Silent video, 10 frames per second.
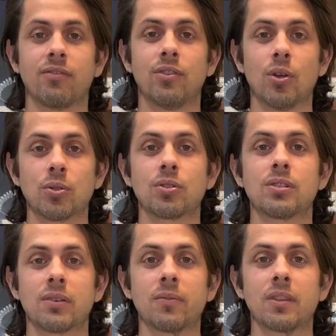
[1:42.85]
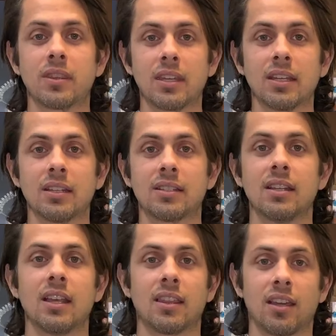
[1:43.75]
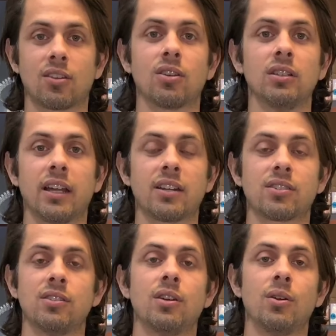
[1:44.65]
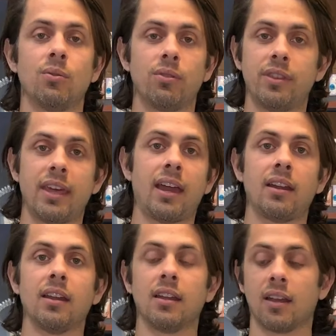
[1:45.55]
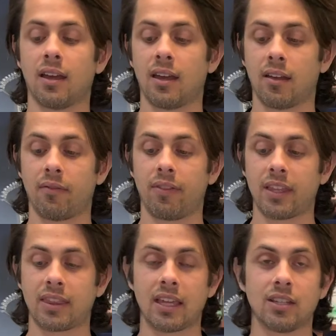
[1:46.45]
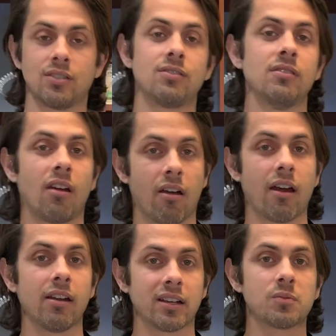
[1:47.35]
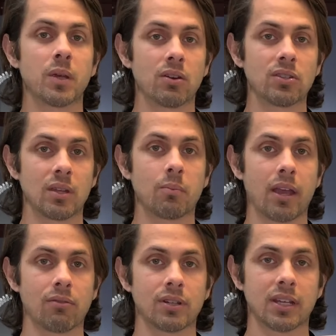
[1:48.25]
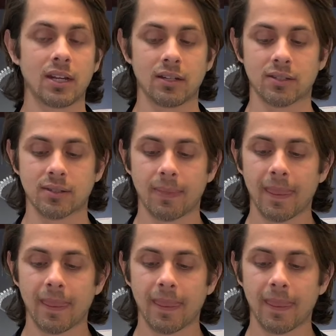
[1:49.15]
Those are different things that could let us know that that they are experiencing pancreatitis.